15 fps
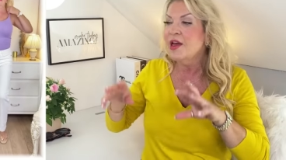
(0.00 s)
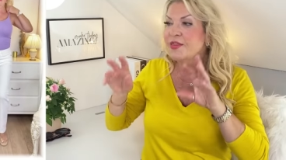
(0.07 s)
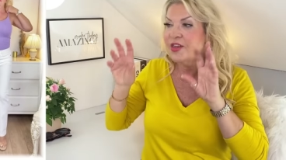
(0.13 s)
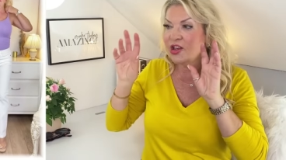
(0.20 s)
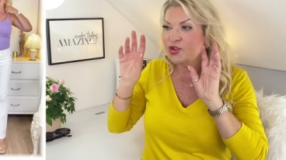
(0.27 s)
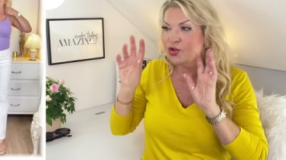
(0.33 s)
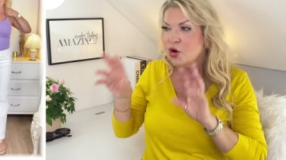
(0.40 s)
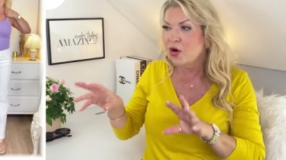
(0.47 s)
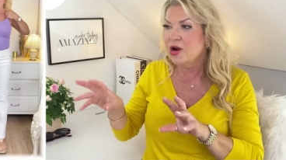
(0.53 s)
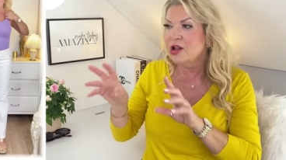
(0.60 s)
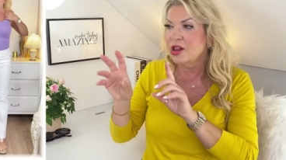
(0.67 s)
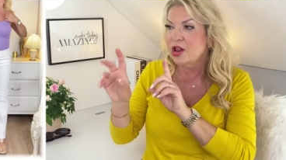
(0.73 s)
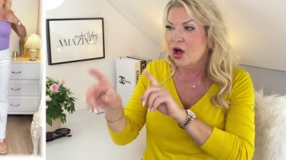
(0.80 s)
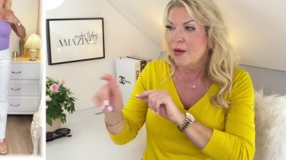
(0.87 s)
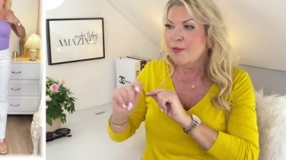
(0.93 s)
They draw a
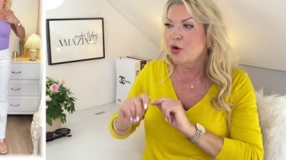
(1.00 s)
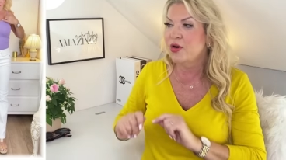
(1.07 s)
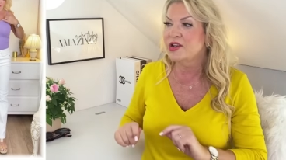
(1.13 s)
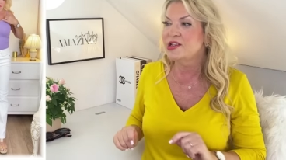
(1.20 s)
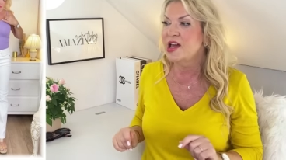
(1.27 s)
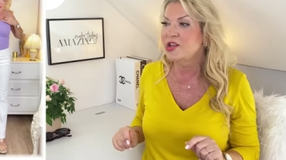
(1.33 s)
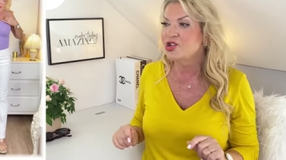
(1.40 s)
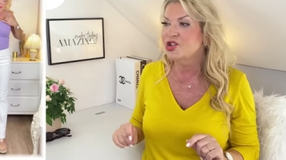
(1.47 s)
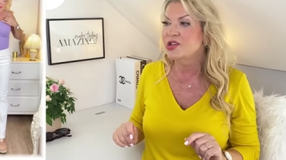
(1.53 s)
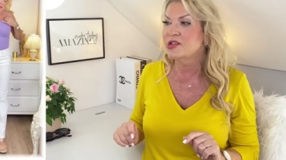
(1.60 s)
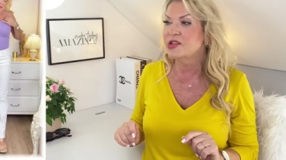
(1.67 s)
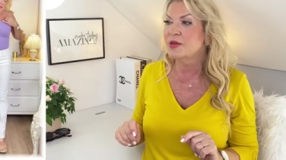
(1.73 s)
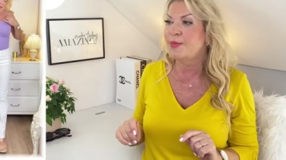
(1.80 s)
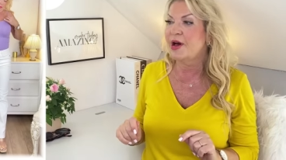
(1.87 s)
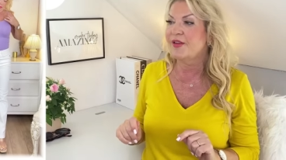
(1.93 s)
lot more attention
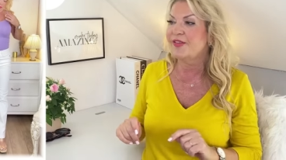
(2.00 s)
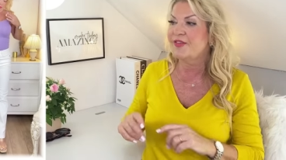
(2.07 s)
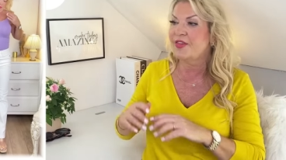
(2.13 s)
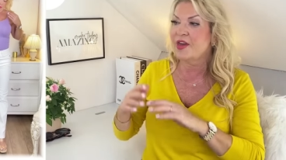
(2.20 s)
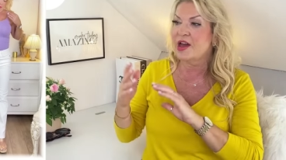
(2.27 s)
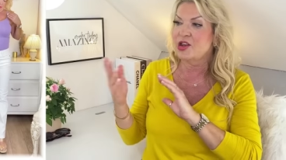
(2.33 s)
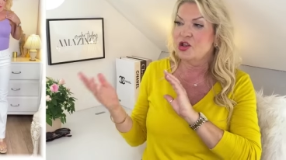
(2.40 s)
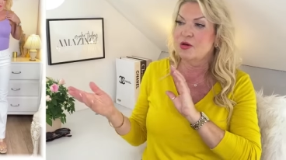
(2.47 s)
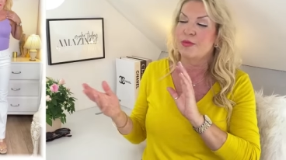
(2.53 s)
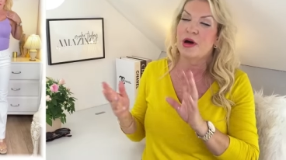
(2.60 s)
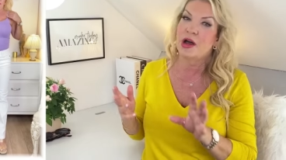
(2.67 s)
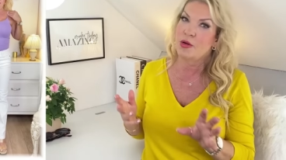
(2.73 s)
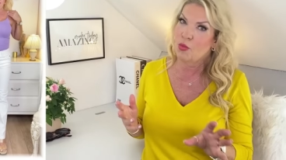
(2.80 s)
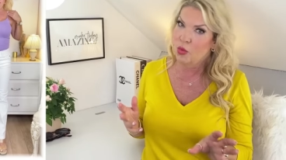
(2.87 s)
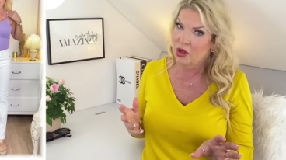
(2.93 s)
to the bust than you
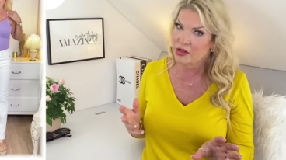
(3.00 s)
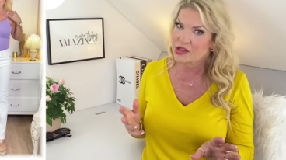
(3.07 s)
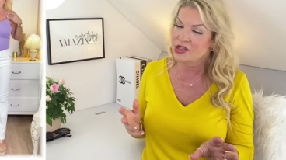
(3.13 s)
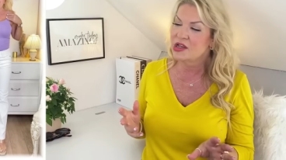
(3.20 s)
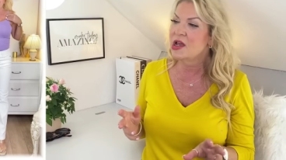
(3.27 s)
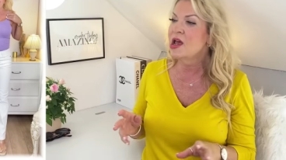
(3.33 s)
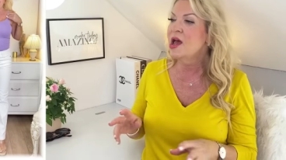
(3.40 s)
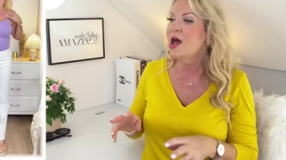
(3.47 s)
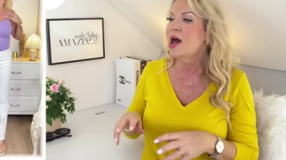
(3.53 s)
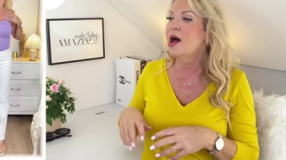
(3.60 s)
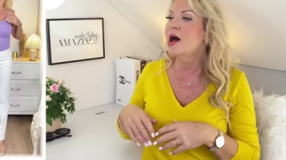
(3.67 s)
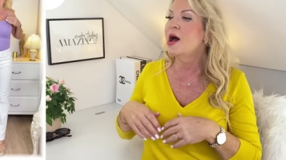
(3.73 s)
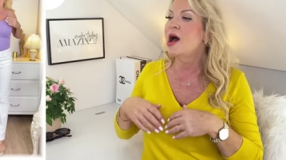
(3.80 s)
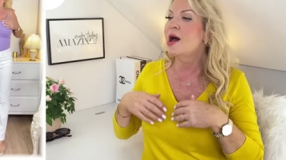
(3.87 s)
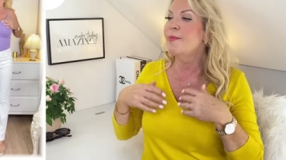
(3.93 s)
might want.
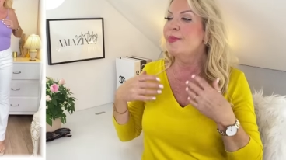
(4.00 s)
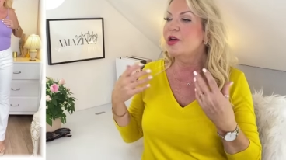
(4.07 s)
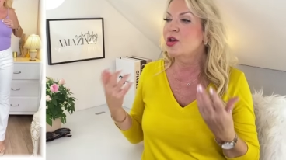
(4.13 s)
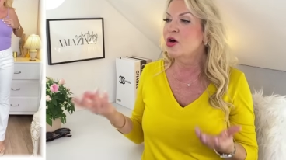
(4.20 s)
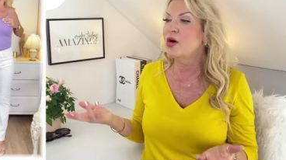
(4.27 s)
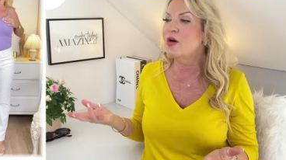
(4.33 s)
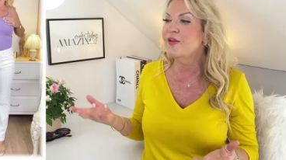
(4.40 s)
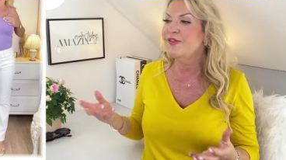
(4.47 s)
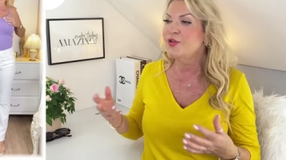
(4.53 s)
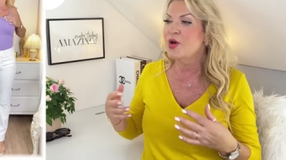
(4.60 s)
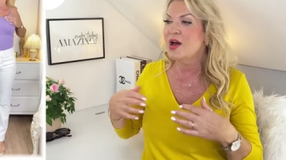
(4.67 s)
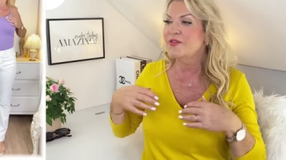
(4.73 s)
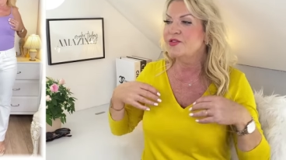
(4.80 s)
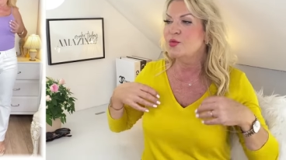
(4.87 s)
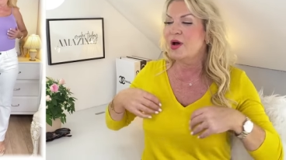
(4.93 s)
Uh, and because you
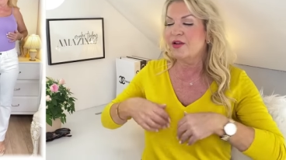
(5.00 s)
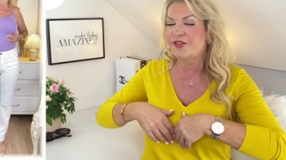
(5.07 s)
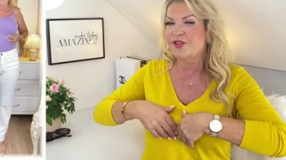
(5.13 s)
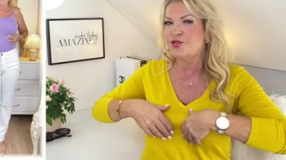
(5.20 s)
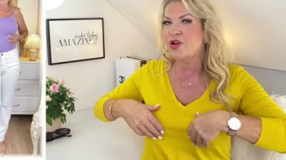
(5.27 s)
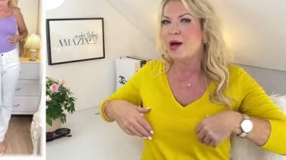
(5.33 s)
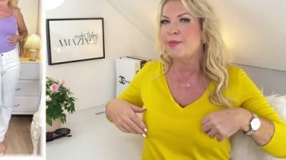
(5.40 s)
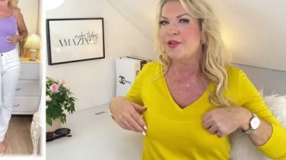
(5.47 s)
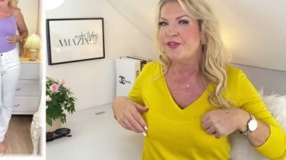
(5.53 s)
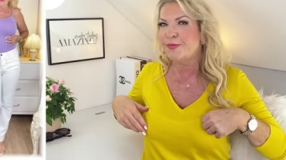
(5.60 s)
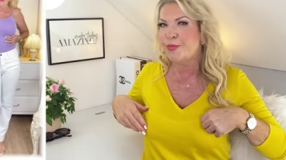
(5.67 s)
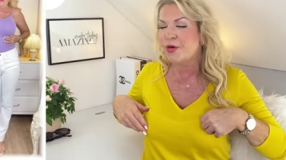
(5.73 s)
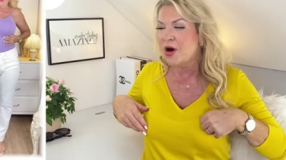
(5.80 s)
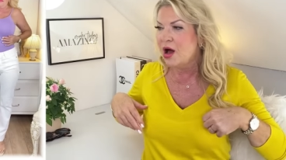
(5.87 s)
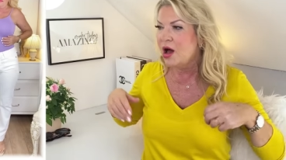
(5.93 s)
have to wear a strapless
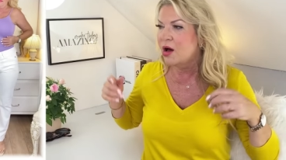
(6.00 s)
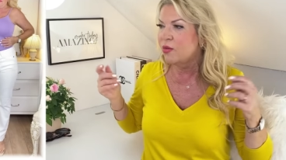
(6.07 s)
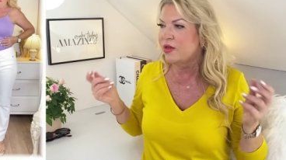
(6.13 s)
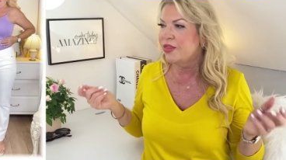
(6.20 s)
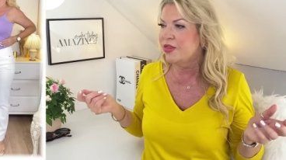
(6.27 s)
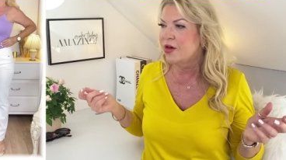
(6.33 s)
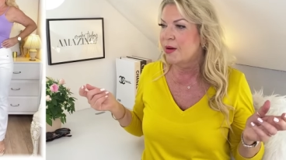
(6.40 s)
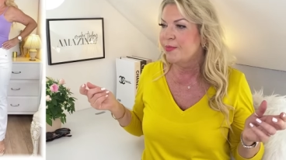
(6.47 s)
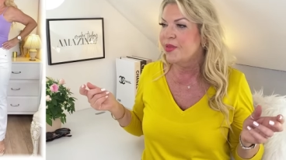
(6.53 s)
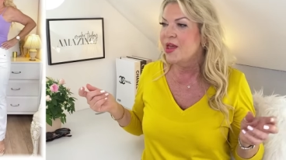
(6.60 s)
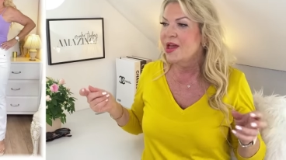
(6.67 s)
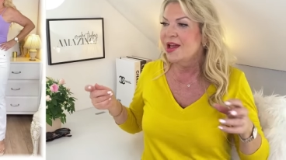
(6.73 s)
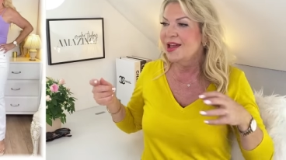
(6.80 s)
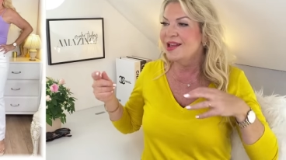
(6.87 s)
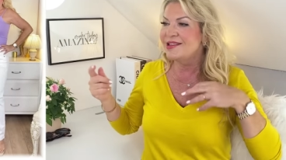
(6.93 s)
bra with them,
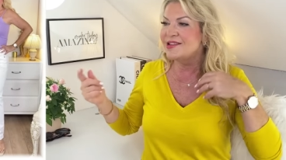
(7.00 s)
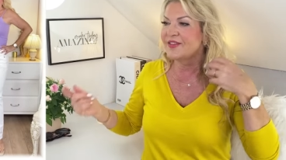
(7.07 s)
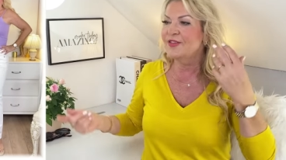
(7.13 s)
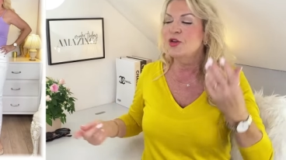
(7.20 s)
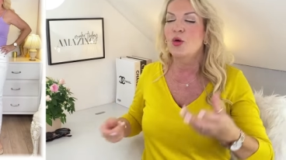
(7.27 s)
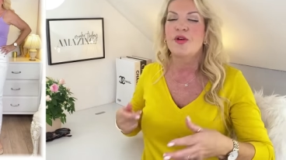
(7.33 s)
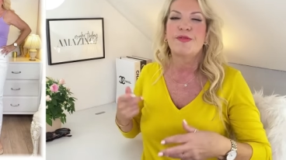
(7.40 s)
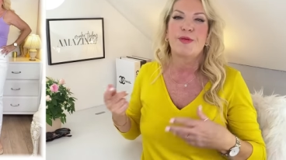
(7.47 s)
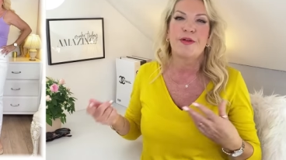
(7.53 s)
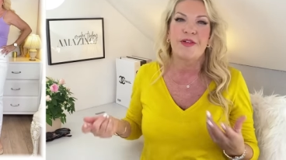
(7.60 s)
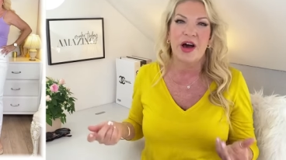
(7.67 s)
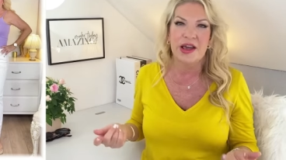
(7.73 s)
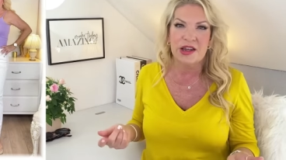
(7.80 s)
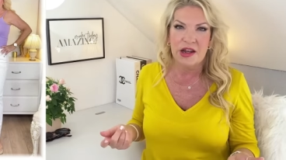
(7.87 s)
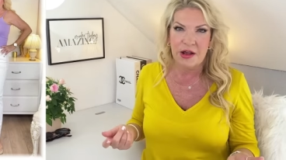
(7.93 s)
it doesn't always
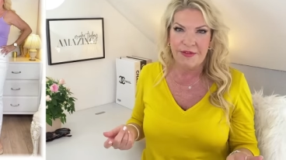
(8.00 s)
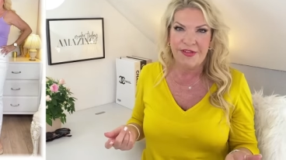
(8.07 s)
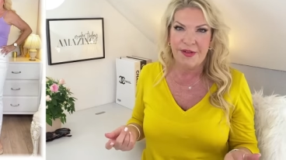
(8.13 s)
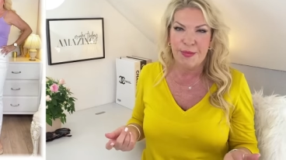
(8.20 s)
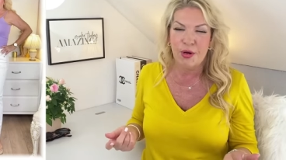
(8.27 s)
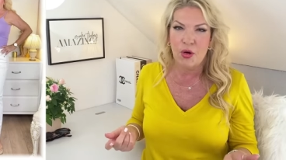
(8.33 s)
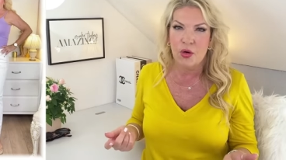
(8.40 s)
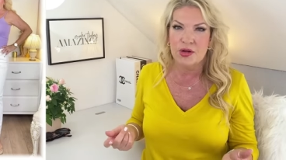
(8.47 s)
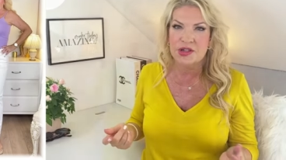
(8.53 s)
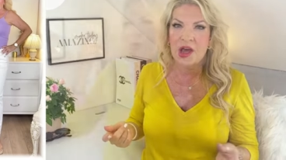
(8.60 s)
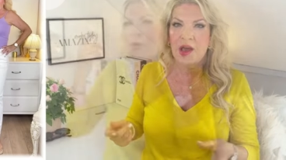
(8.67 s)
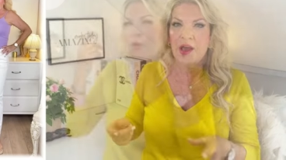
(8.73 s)
provide enough support.